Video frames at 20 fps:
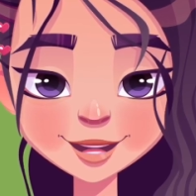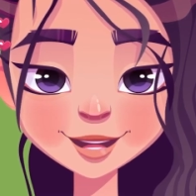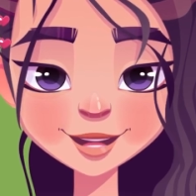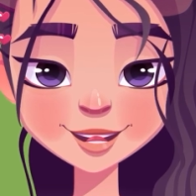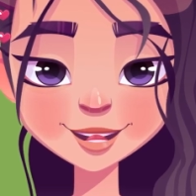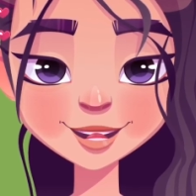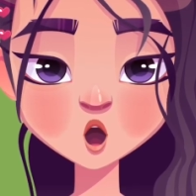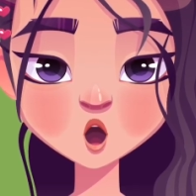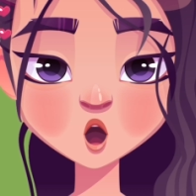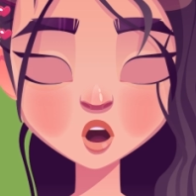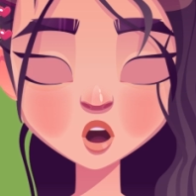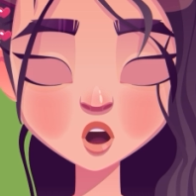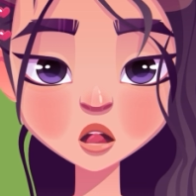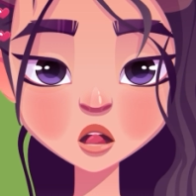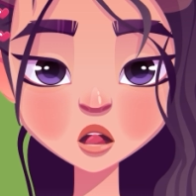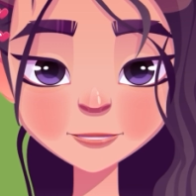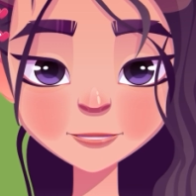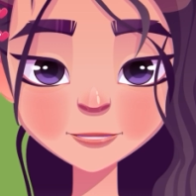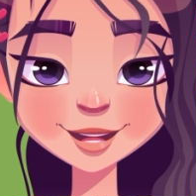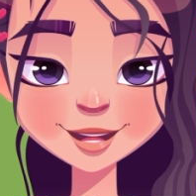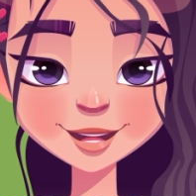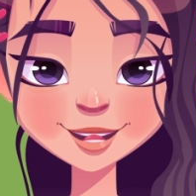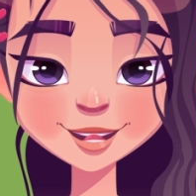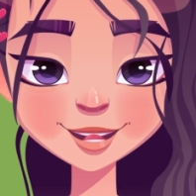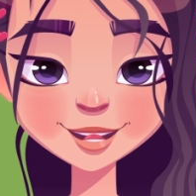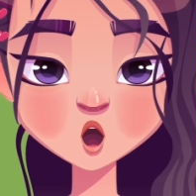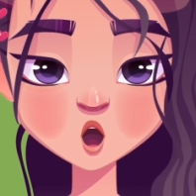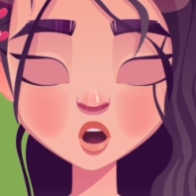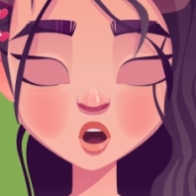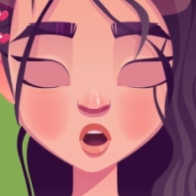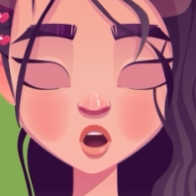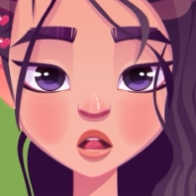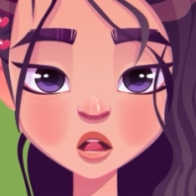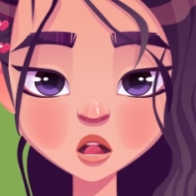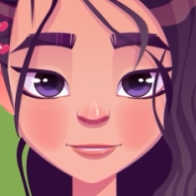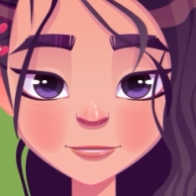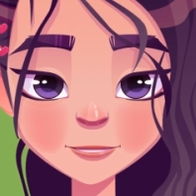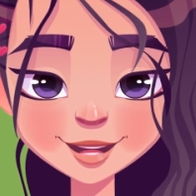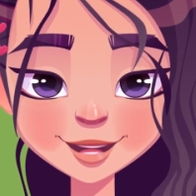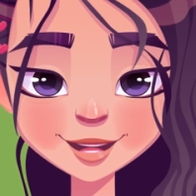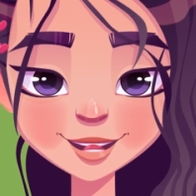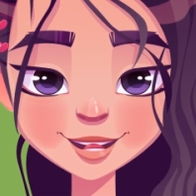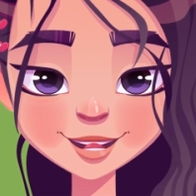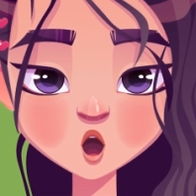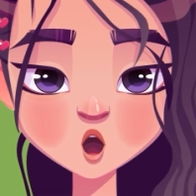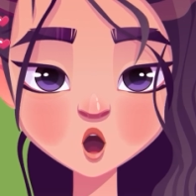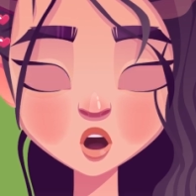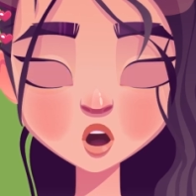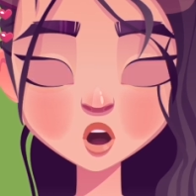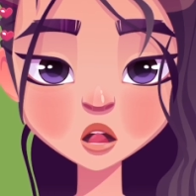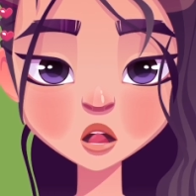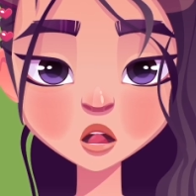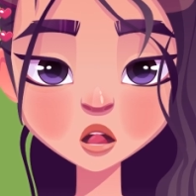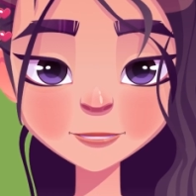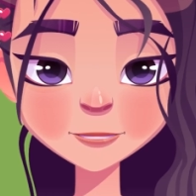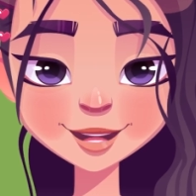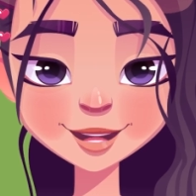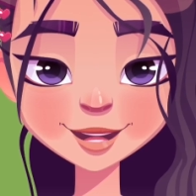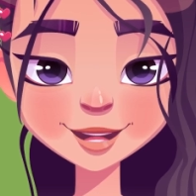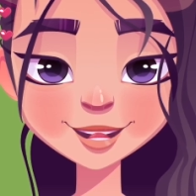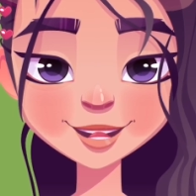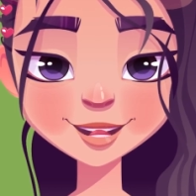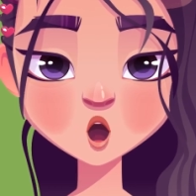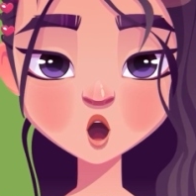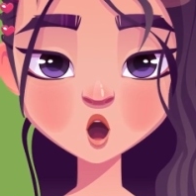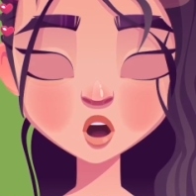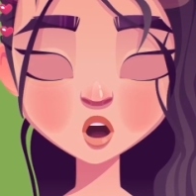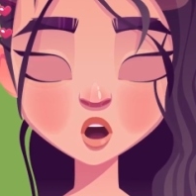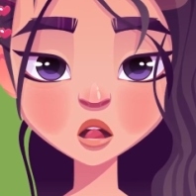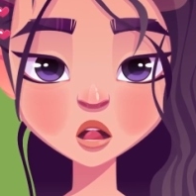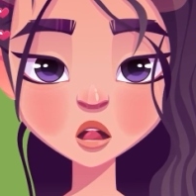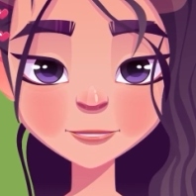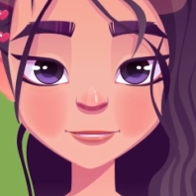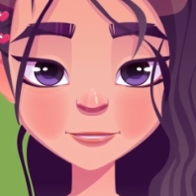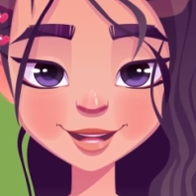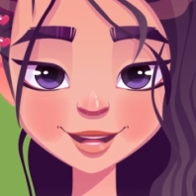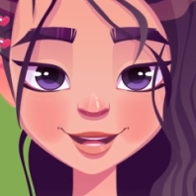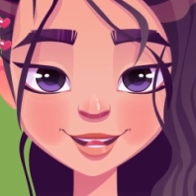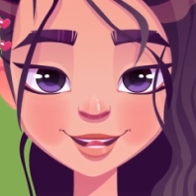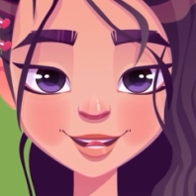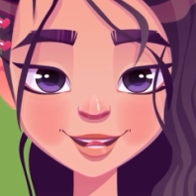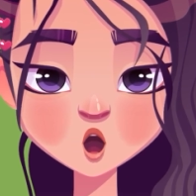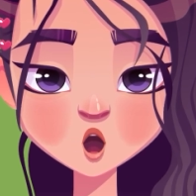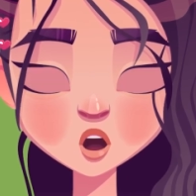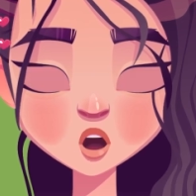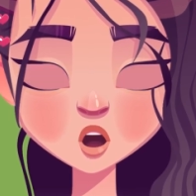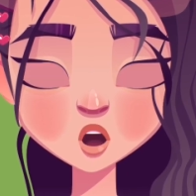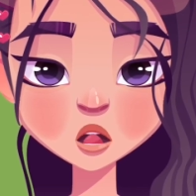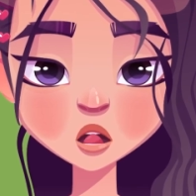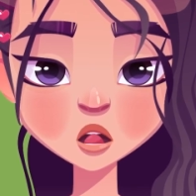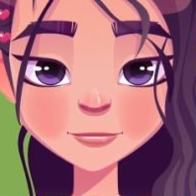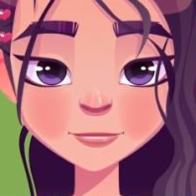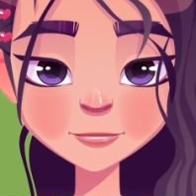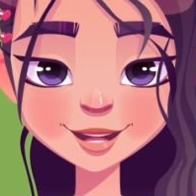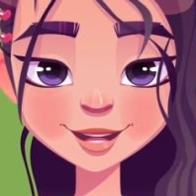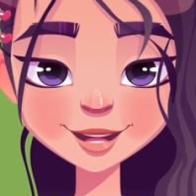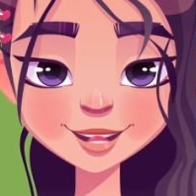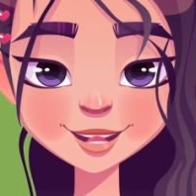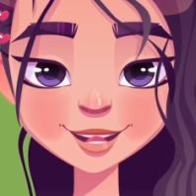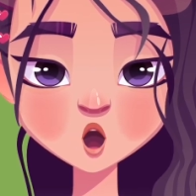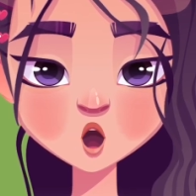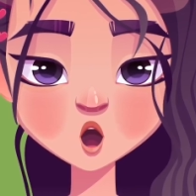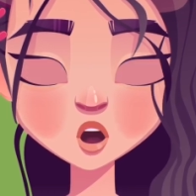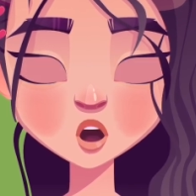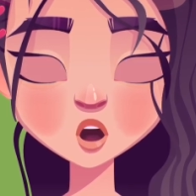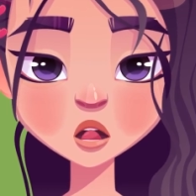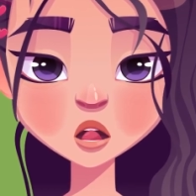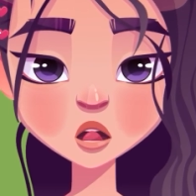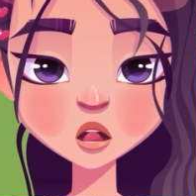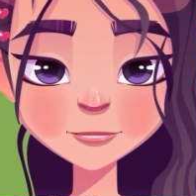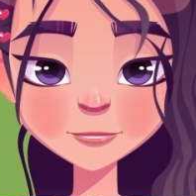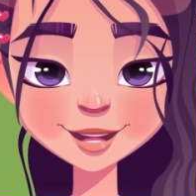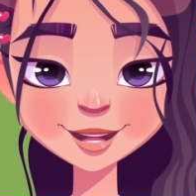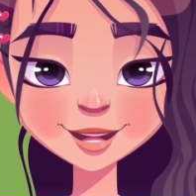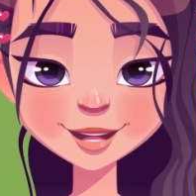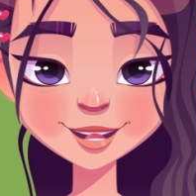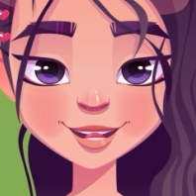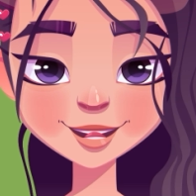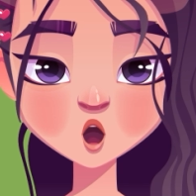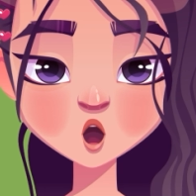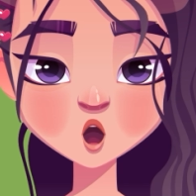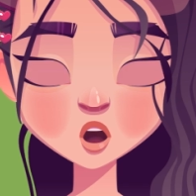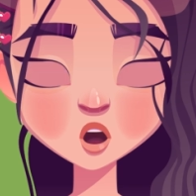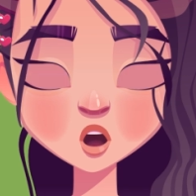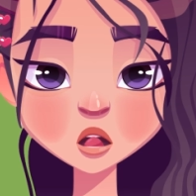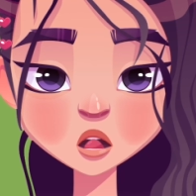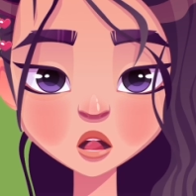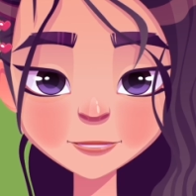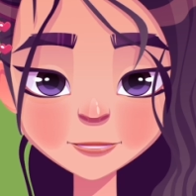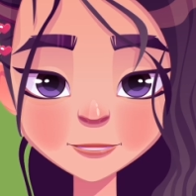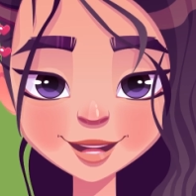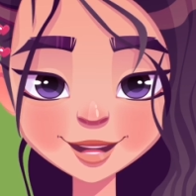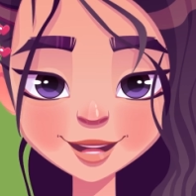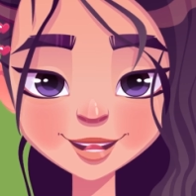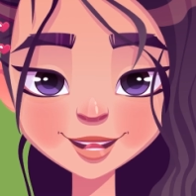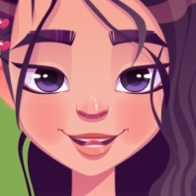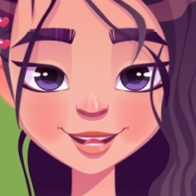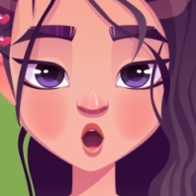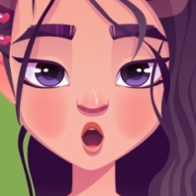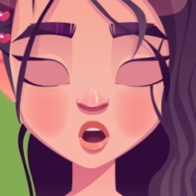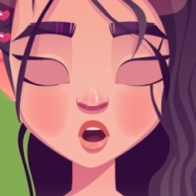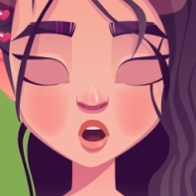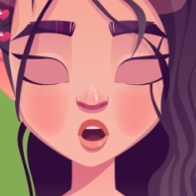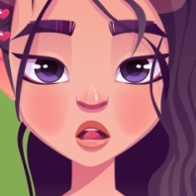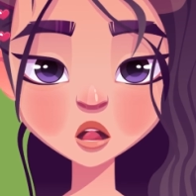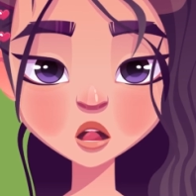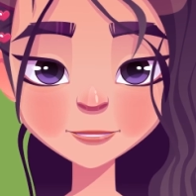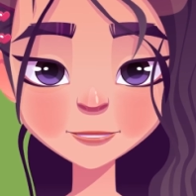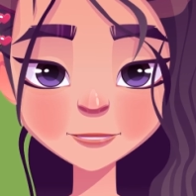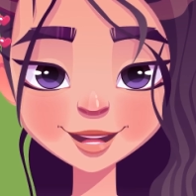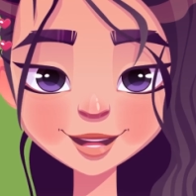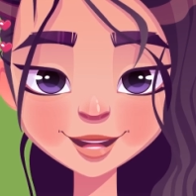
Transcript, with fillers: and sold quickly, which meant the death of the case. The boy's father and a much younger woman who was once his student moved into a